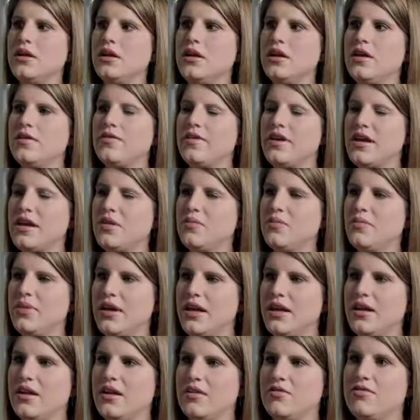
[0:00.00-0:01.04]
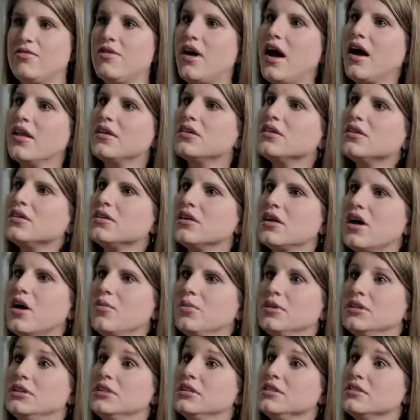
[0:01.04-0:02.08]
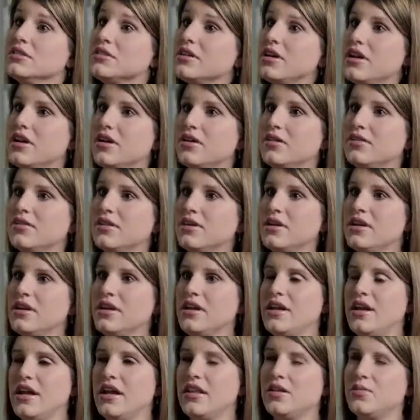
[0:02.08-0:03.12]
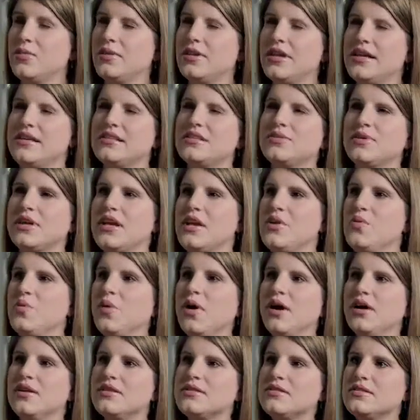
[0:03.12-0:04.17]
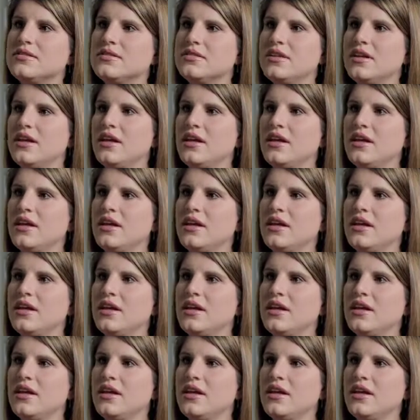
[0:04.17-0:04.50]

If he had been a father a couple of years ago in the place where he was,